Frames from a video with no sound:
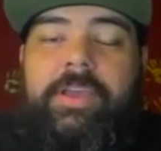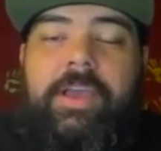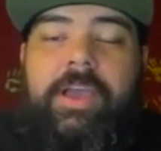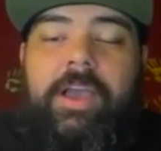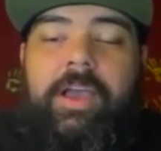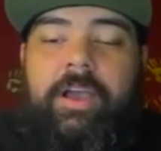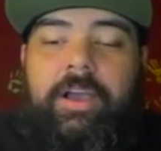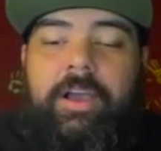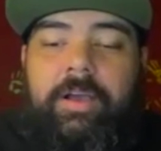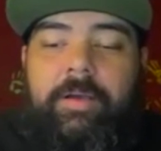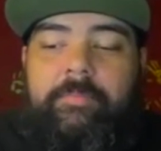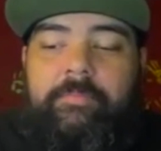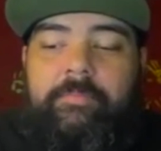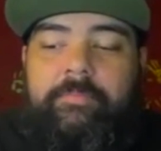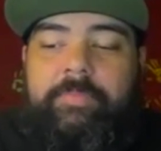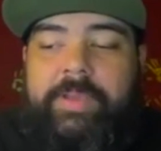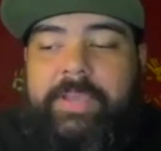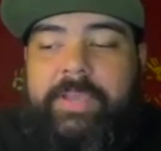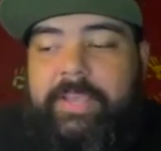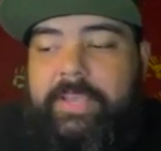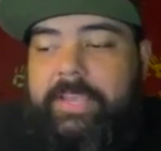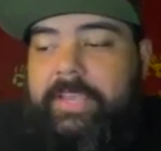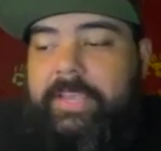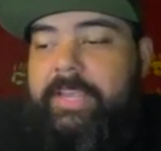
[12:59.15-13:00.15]

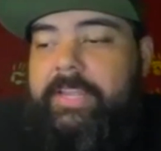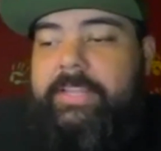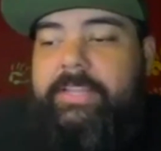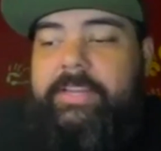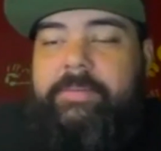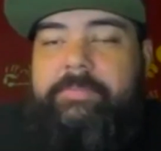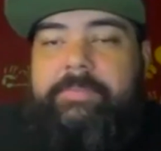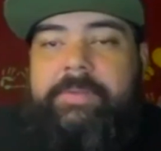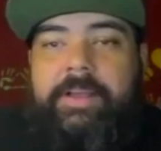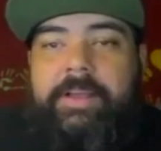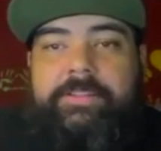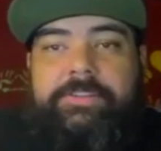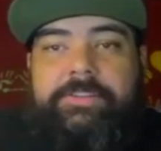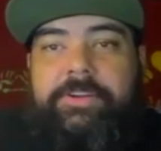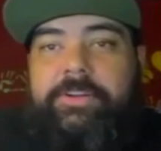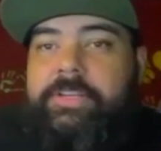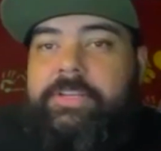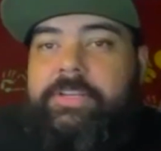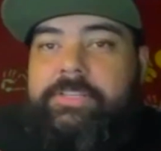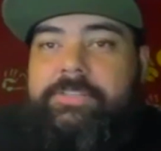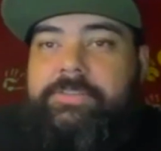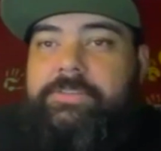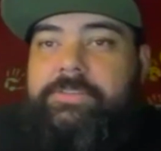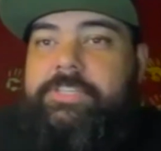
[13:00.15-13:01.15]
But he ended up not
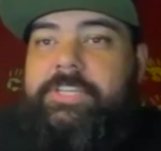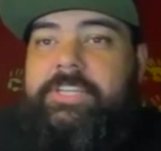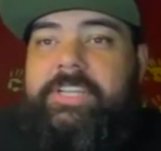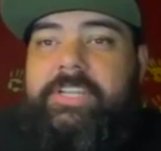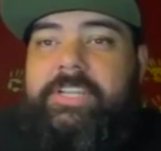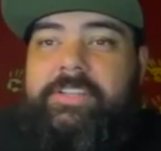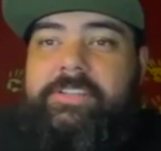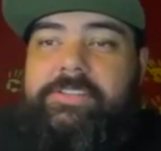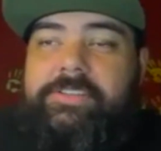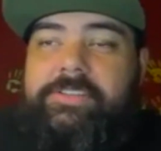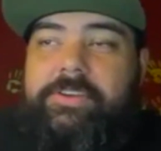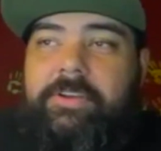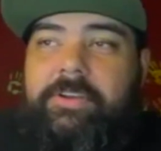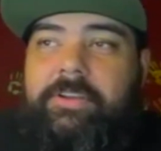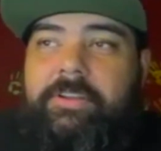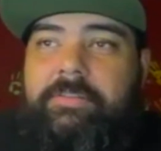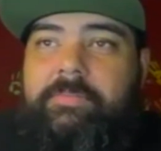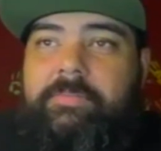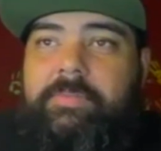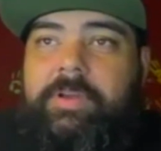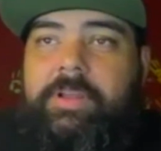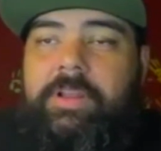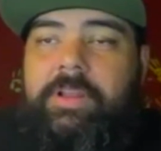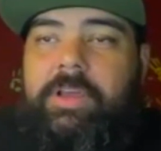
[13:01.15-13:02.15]
turning, so she didn't
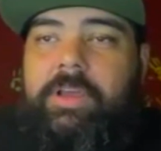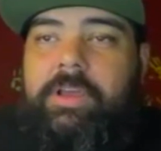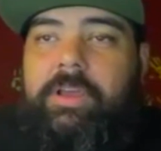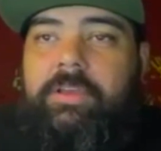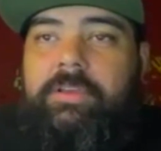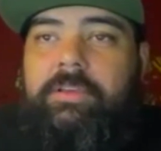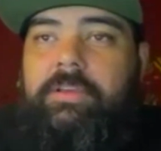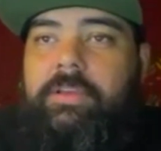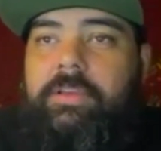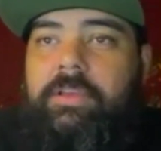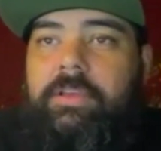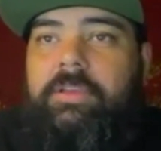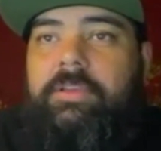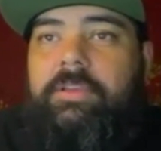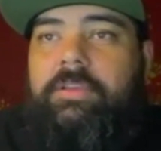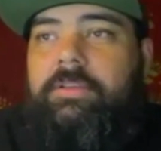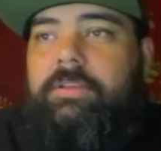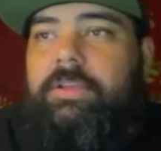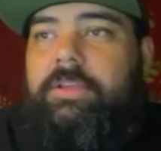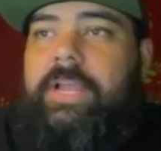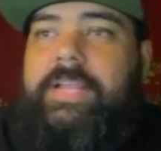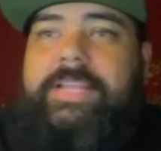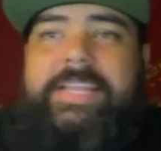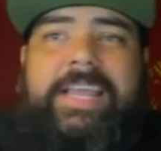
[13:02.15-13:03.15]
turn. But
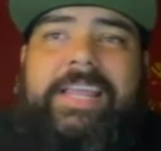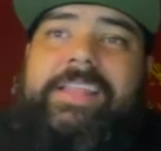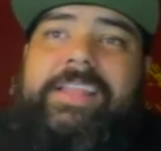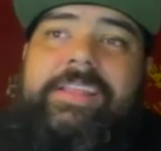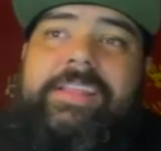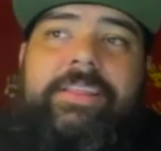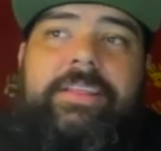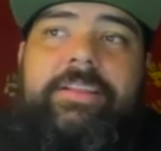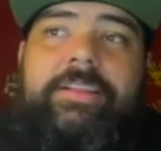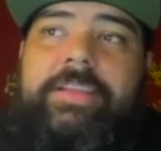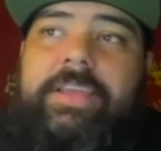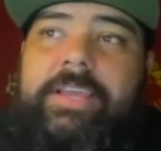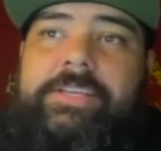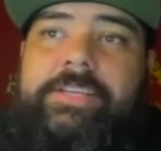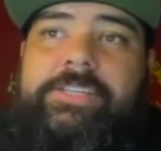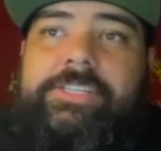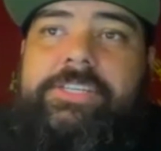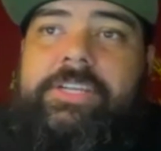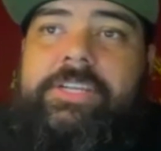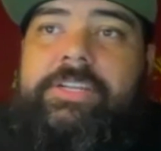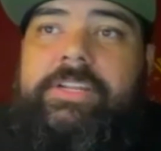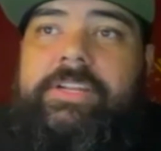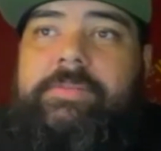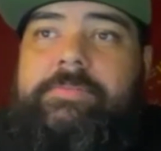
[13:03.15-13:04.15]
at the end of the day,
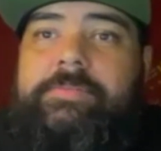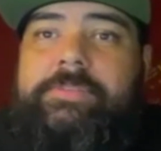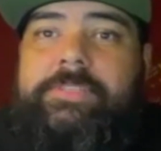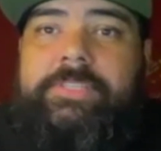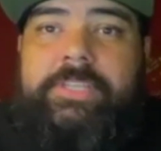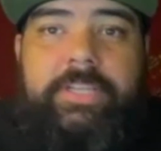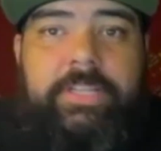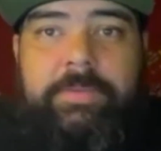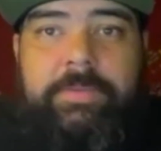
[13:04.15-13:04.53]
she ended up stealing